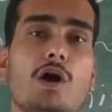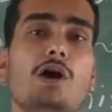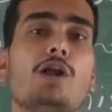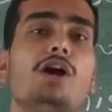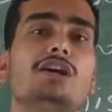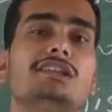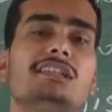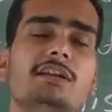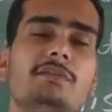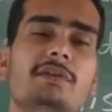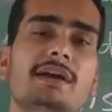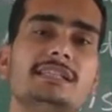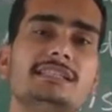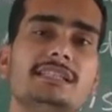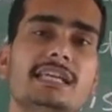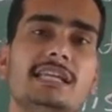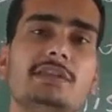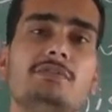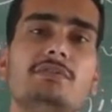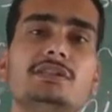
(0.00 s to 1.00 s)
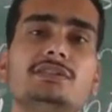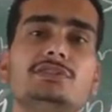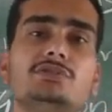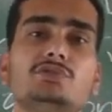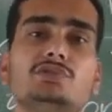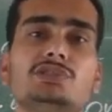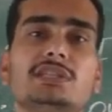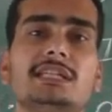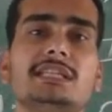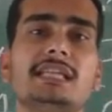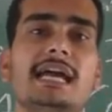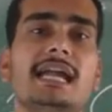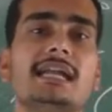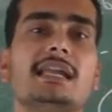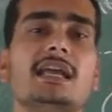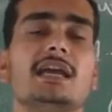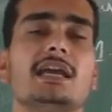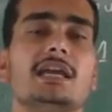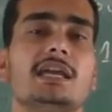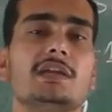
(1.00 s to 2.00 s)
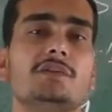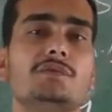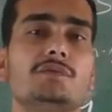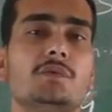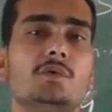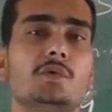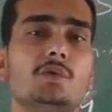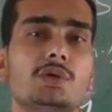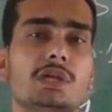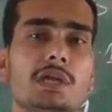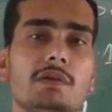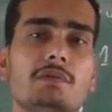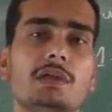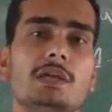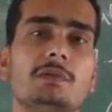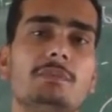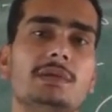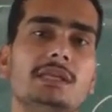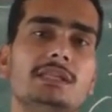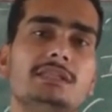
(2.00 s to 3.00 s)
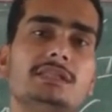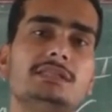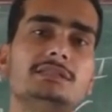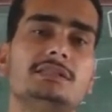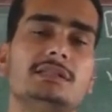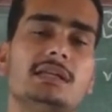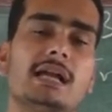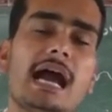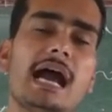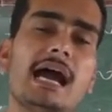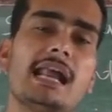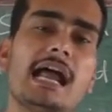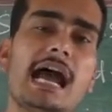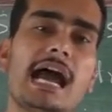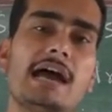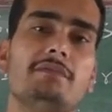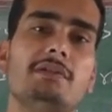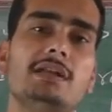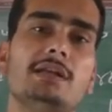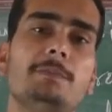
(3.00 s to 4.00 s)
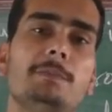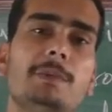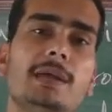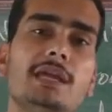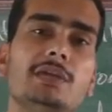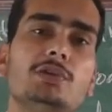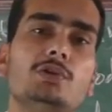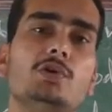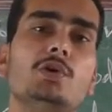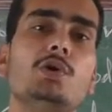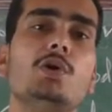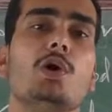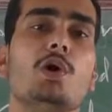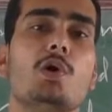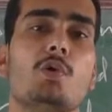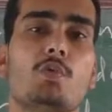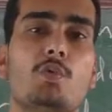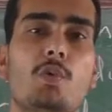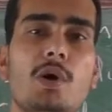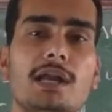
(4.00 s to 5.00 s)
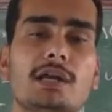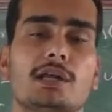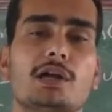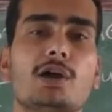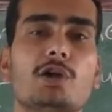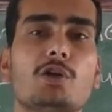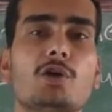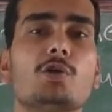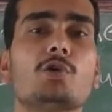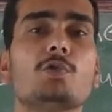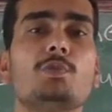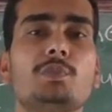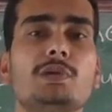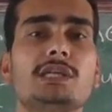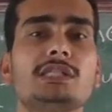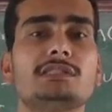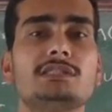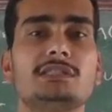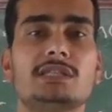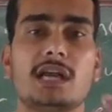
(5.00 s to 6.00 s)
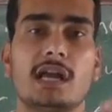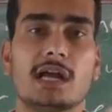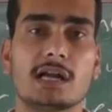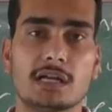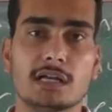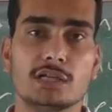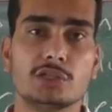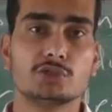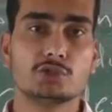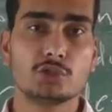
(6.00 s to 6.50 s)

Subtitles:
Or otherwise anyone to say that if you giving me this car, I will pay you 1 crore rupees drug.